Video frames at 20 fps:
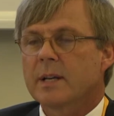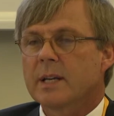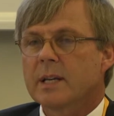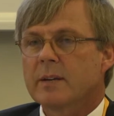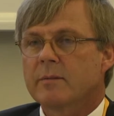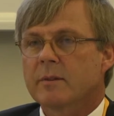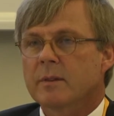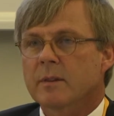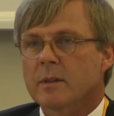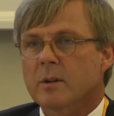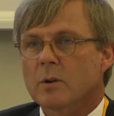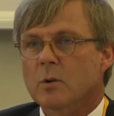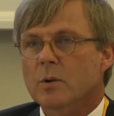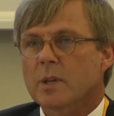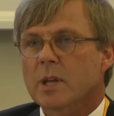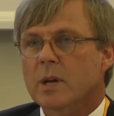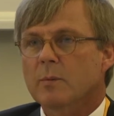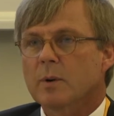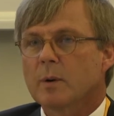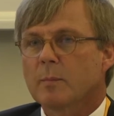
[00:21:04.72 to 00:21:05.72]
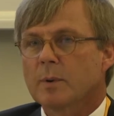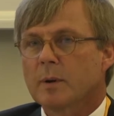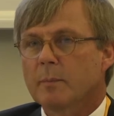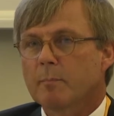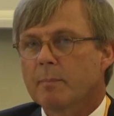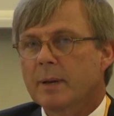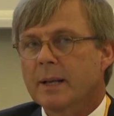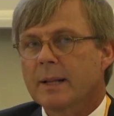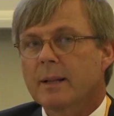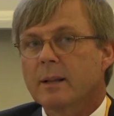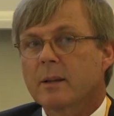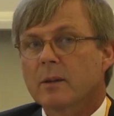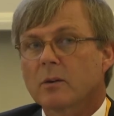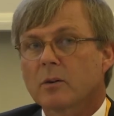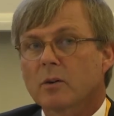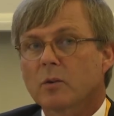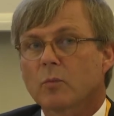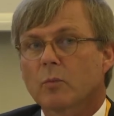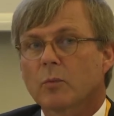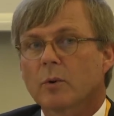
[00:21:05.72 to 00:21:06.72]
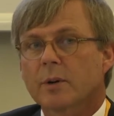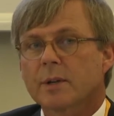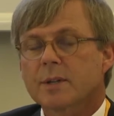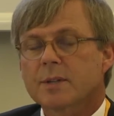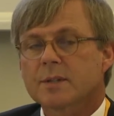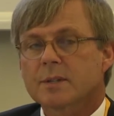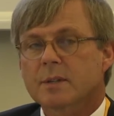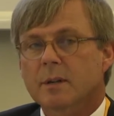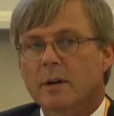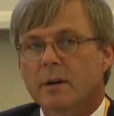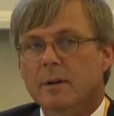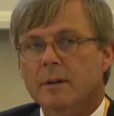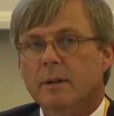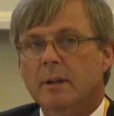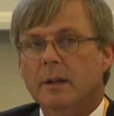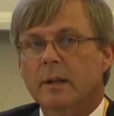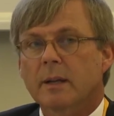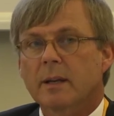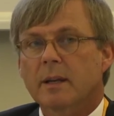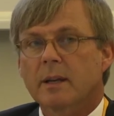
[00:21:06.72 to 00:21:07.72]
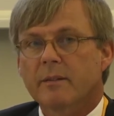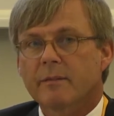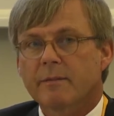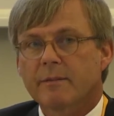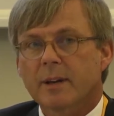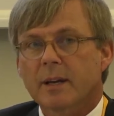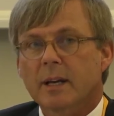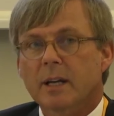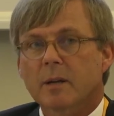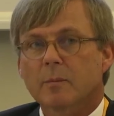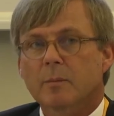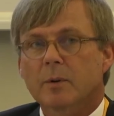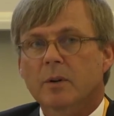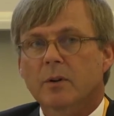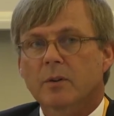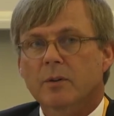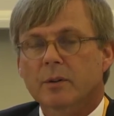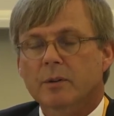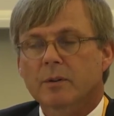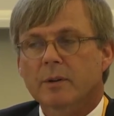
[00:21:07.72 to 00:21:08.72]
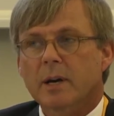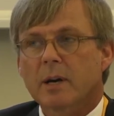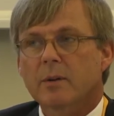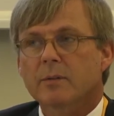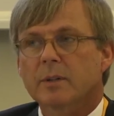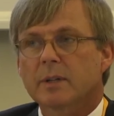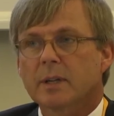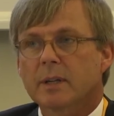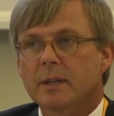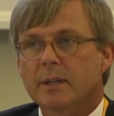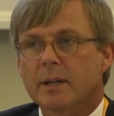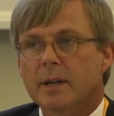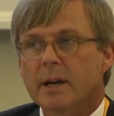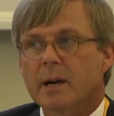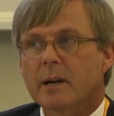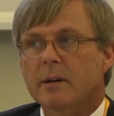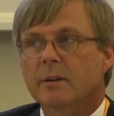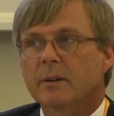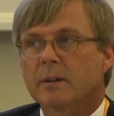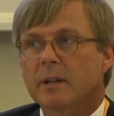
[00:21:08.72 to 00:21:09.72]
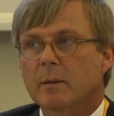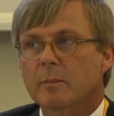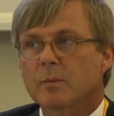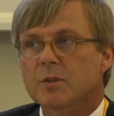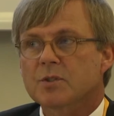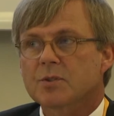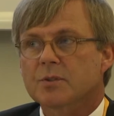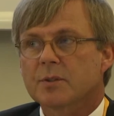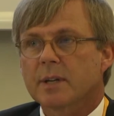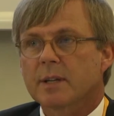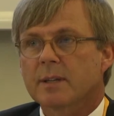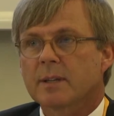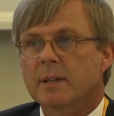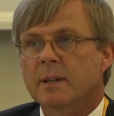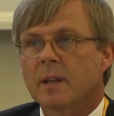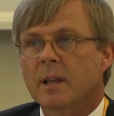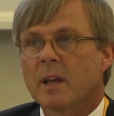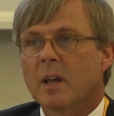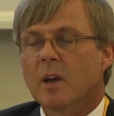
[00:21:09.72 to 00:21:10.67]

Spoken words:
even though they will be built on what is currently available on the ground and in the air and demonstrated.